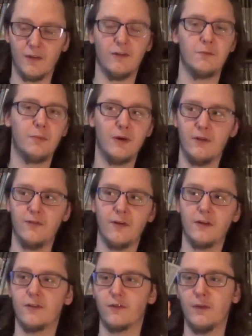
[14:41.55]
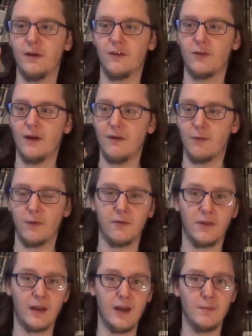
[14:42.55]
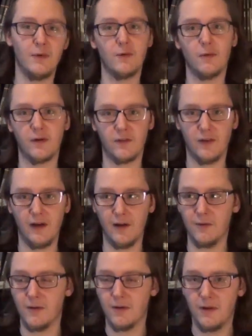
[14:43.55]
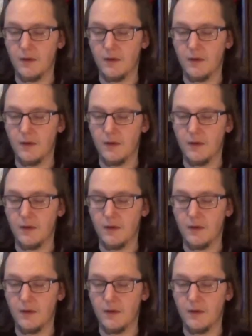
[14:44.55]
and it's pretty fucking sweet to have one of the Game Boy ones now.